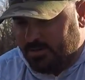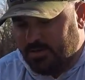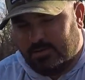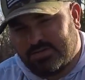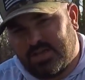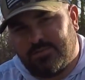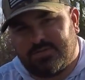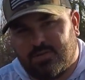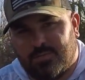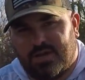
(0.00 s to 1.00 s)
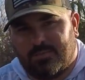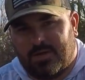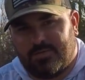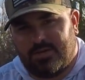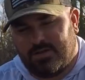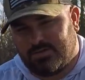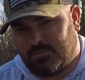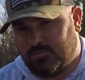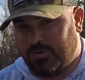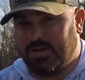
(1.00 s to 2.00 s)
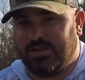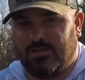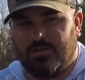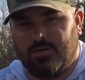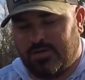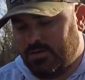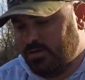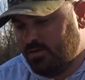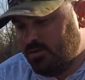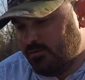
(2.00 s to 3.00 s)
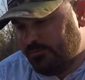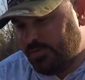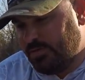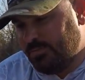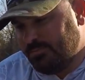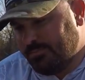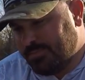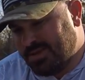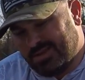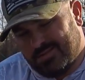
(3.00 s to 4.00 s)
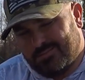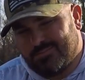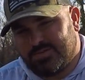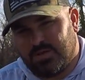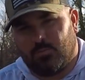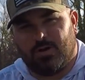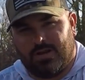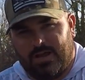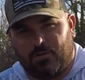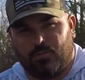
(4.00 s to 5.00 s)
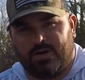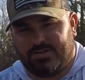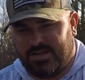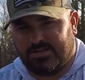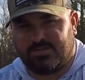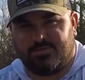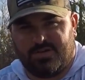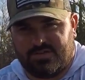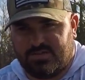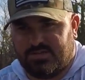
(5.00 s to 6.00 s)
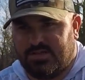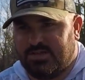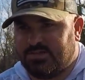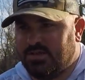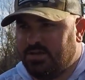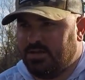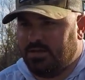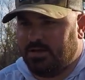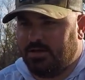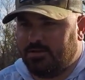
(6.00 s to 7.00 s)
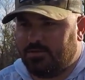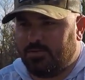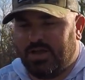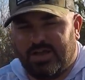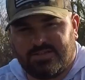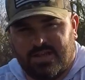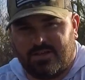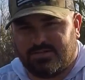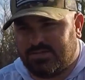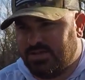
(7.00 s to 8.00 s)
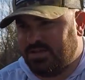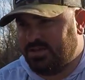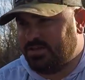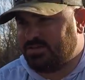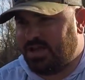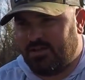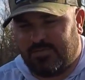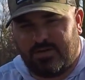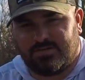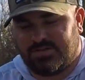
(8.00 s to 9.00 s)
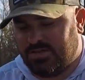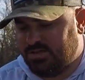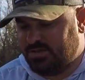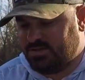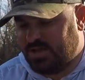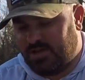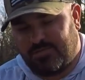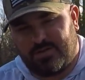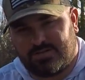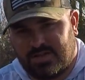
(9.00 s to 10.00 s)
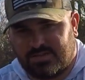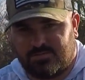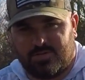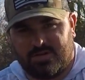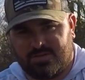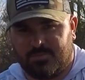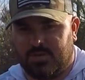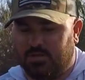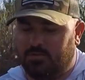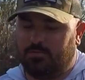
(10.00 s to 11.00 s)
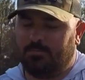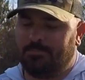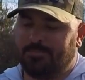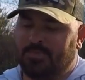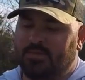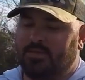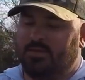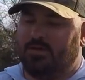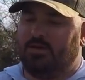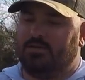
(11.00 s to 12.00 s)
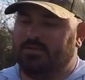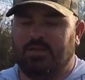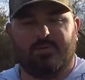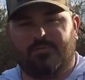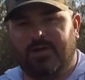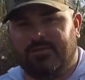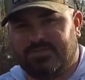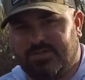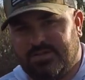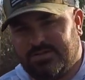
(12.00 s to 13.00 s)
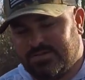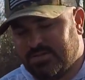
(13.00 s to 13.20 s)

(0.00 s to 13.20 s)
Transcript: you know, a 7.2 medium heavy is really good for somewhat lighter weighted Texas rigs and jigs. Uh, 3 8 ounce jigs, half ounce jigs, half ounce Texas rigs and below. Uh, Limit 5 series,